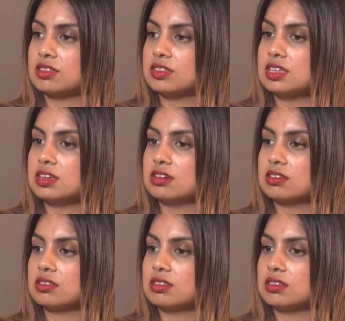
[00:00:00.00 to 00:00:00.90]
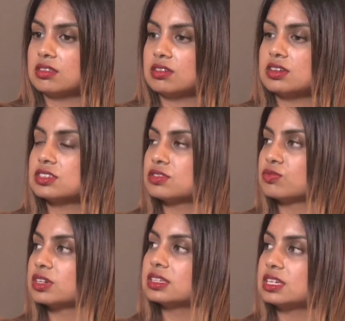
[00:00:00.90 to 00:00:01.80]
the there
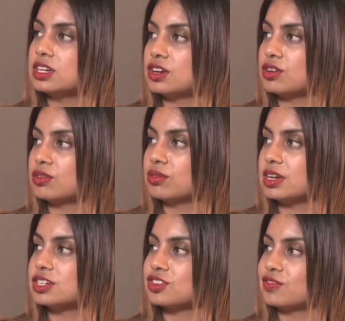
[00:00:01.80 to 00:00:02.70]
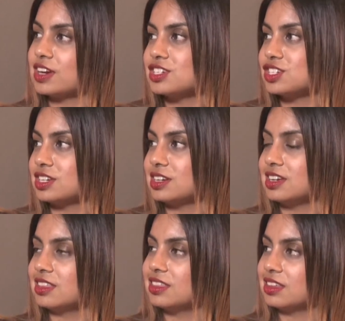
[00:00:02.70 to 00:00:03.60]
isn't really no intervention
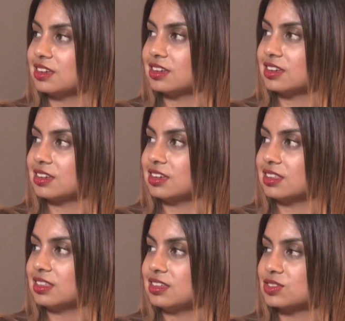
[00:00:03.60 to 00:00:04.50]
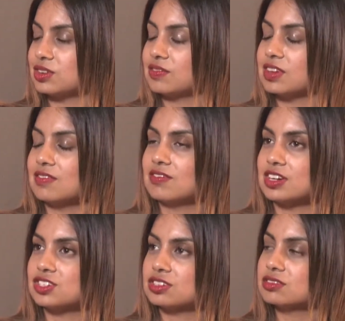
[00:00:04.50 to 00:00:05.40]
in the in the sort of
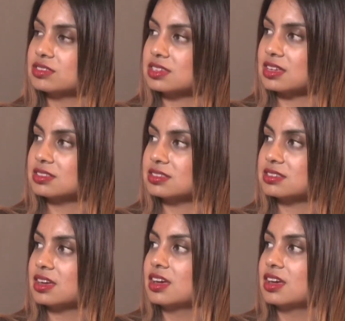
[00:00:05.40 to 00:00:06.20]
conventional sense.